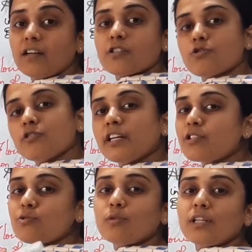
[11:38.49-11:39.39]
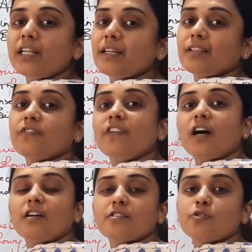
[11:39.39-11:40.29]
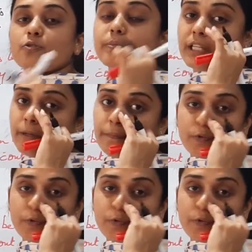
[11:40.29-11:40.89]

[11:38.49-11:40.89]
So there is no need that the flowers should be